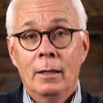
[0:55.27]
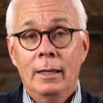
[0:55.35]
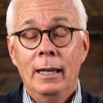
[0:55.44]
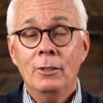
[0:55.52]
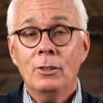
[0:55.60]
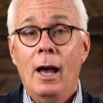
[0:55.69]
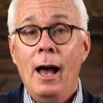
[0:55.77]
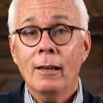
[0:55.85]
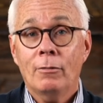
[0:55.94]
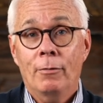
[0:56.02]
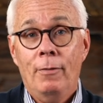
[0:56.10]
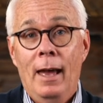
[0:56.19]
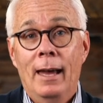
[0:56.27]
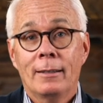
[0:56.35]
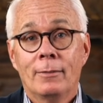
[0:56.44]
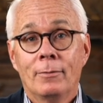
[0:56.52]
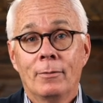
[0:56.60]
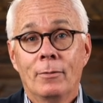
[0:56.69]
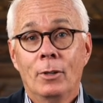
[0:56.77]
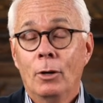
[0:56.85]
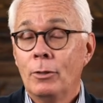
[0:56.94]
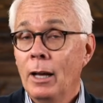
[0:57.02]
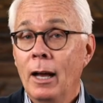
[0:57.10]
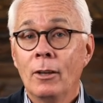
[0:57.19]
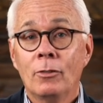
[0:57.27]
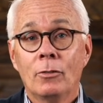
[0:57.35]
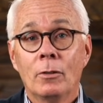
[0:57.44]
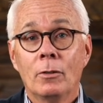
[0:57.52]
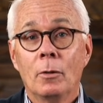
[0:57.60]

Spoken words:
King Jehoshaphat, though, does